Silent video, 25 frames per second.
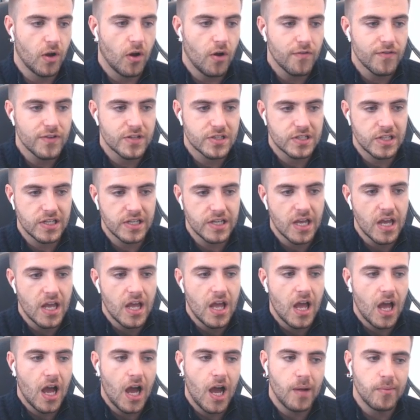Obviously,
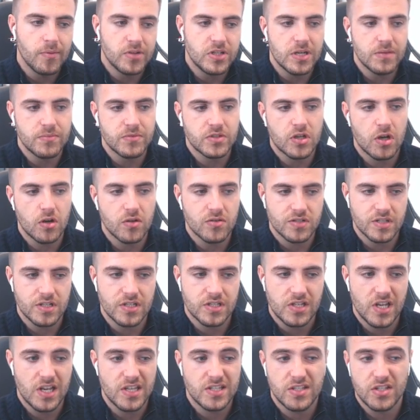um, in terms of goals and
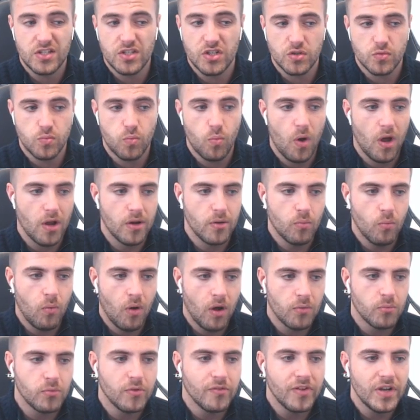assists, just one and
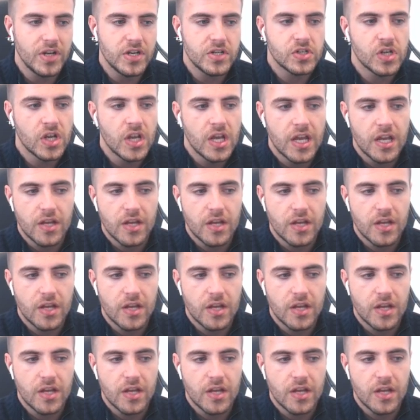one with each.